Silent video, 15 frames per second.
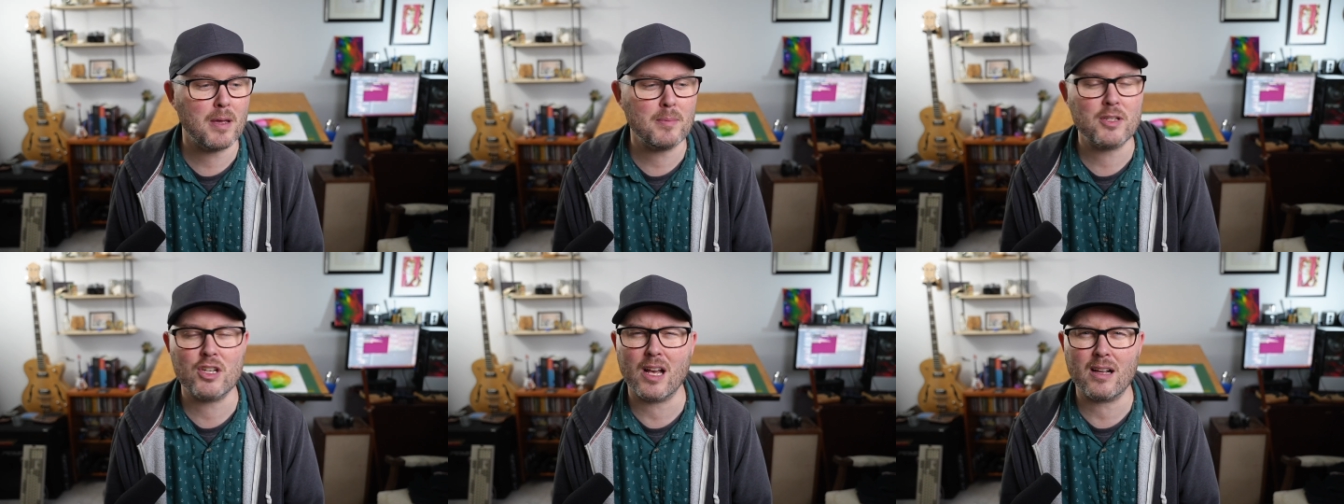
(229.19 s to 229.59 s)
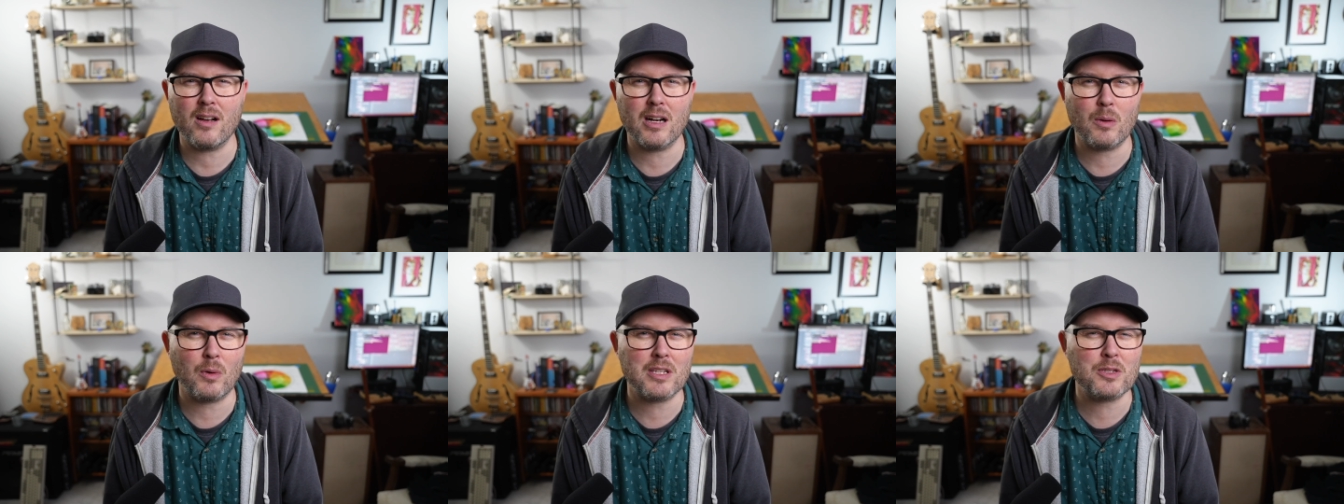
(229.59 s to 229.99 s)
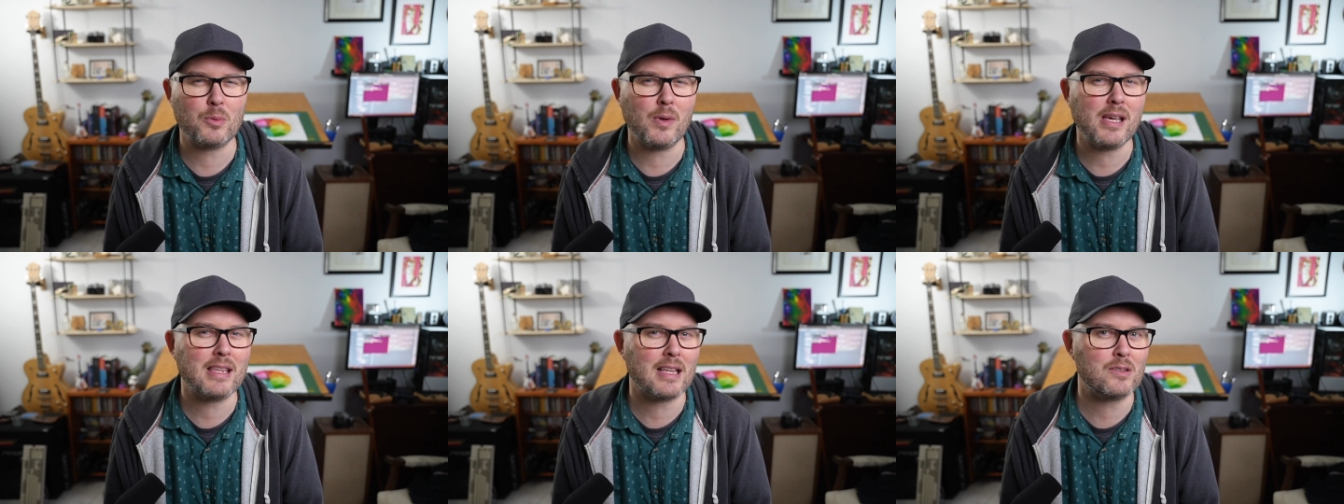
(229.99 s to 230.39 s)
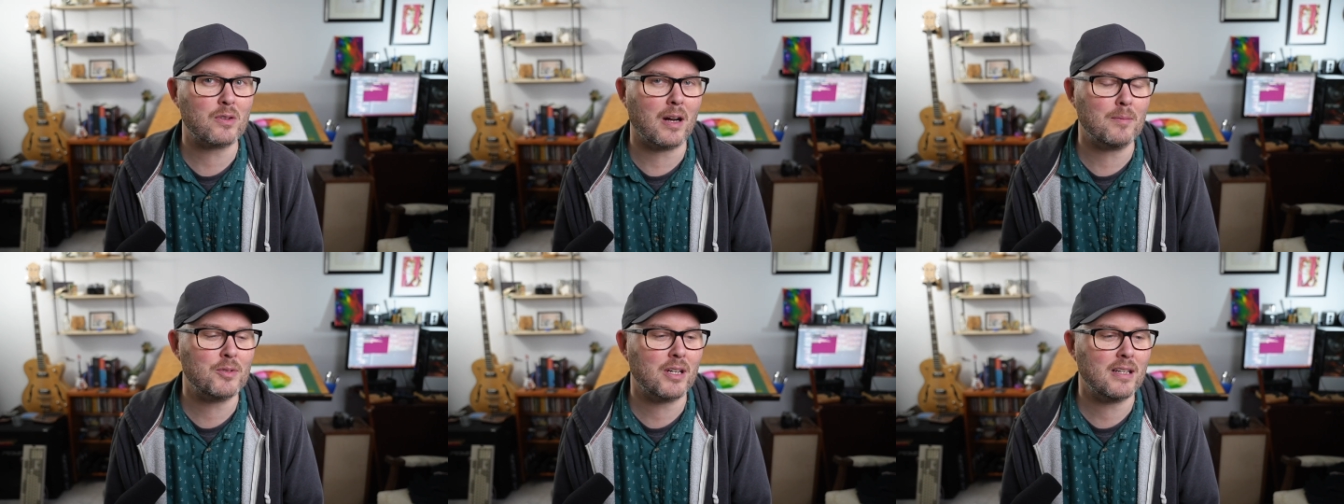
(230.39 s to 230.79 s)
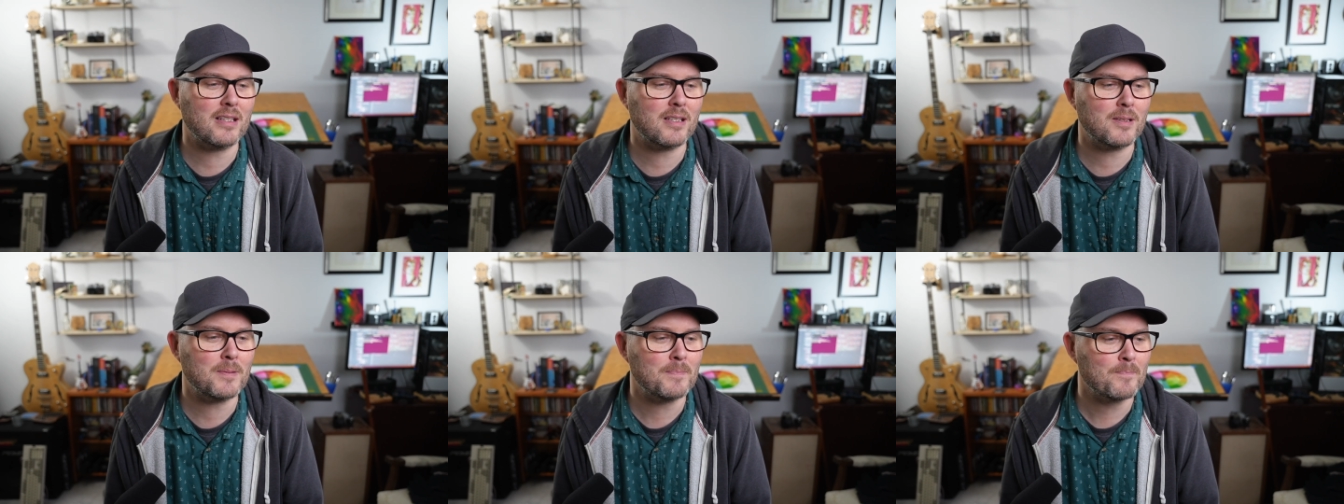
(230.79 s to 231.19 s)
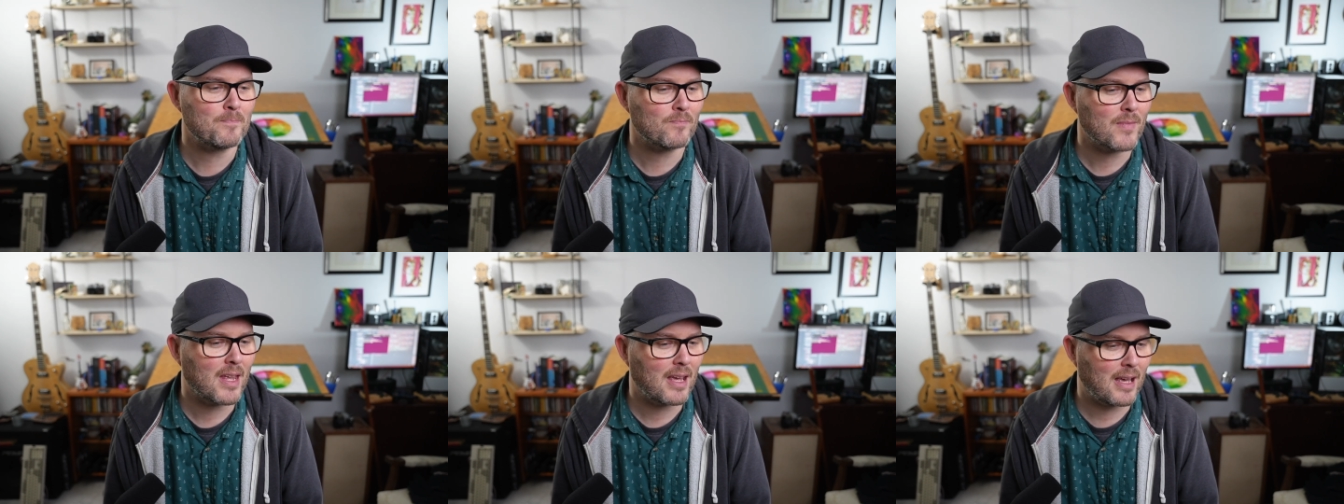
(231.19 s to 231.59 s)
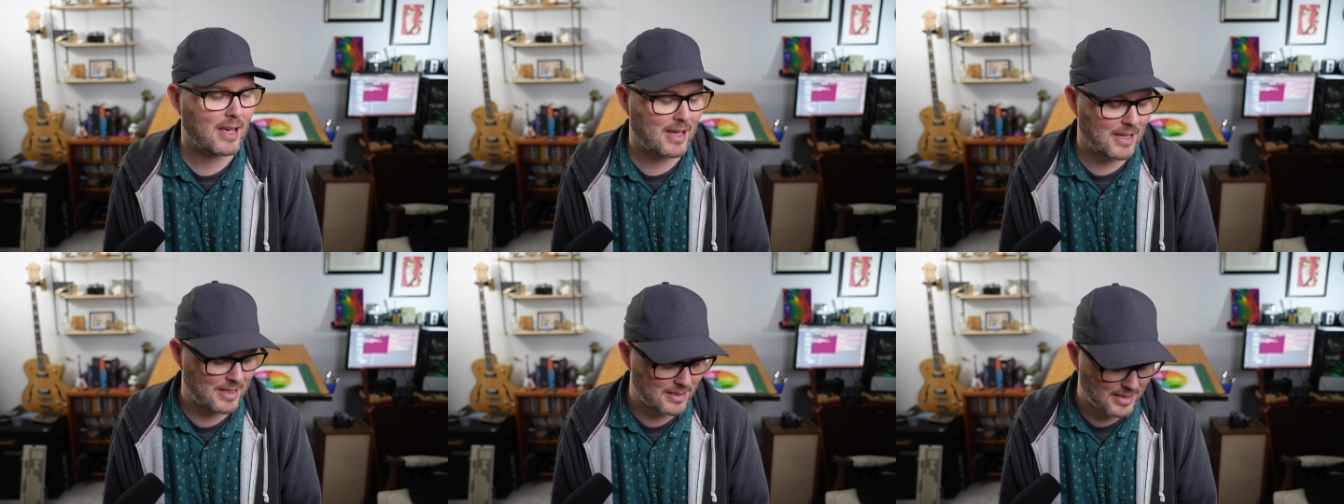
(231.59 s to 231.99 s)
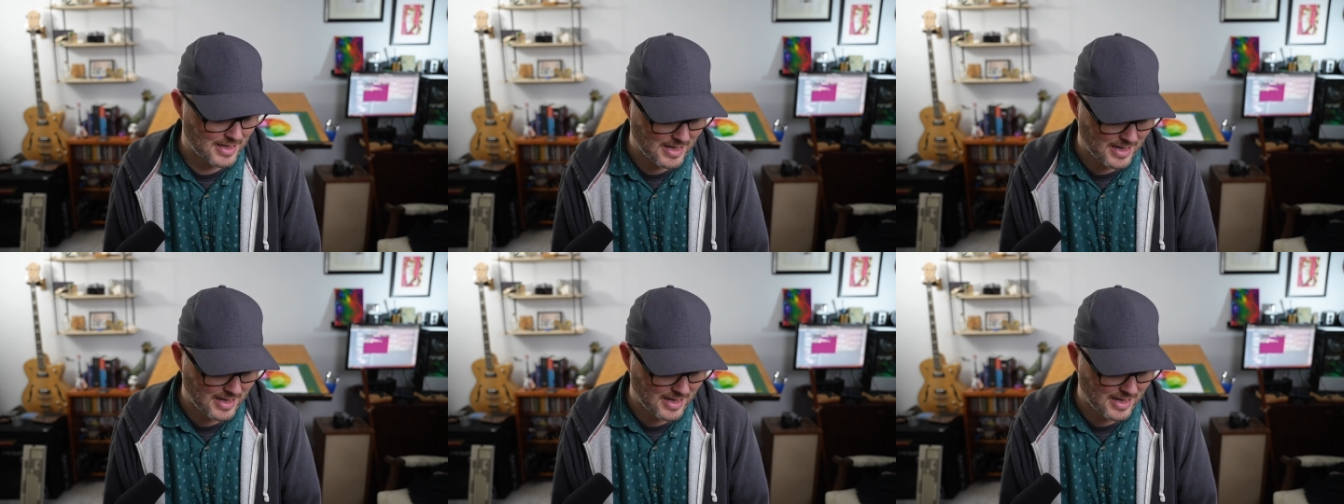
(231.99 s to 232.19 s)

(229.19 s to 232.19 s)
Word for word: Maybe check on it once a week. That's what I'm trying to do. And